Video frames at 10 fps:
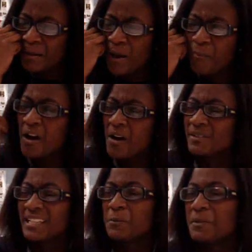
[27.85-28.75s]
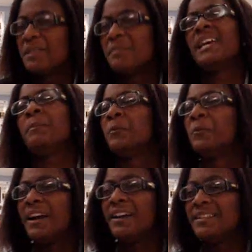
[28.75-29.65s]
and my mom said it was some type
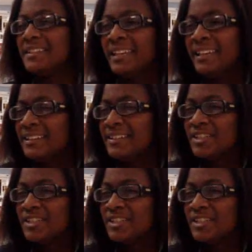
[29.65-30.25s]
of rare disease.